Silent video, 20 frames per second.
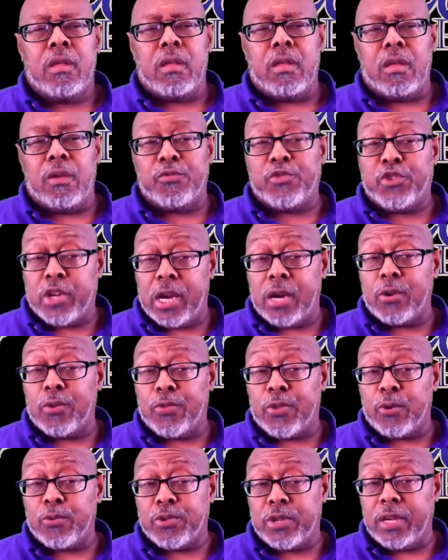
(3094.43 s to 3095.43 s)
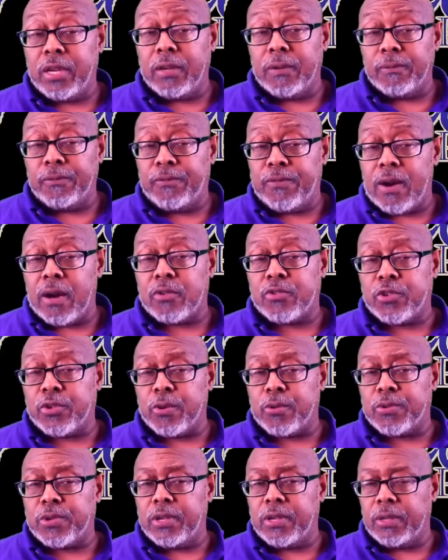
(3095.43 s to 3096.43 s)
of Channel 13, Fox
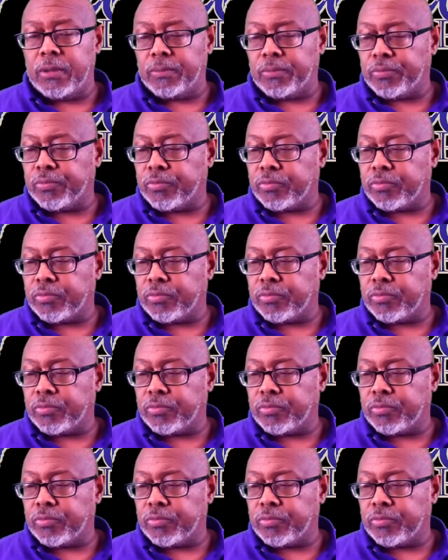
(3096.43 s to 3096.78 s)
13.